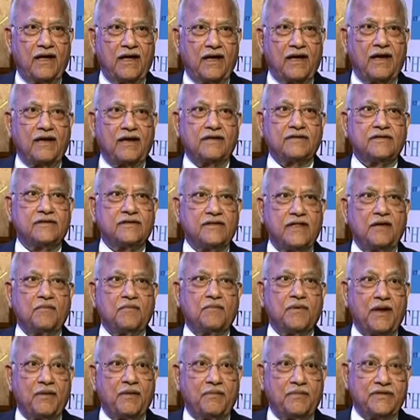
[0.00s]
I asked the
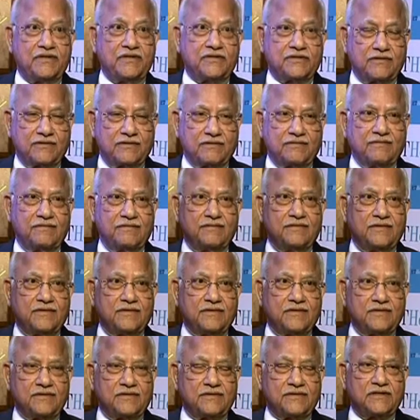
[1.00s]
then Prime Minister,
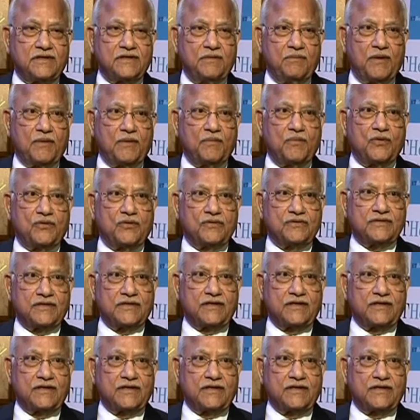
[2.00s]
Sri Manmohan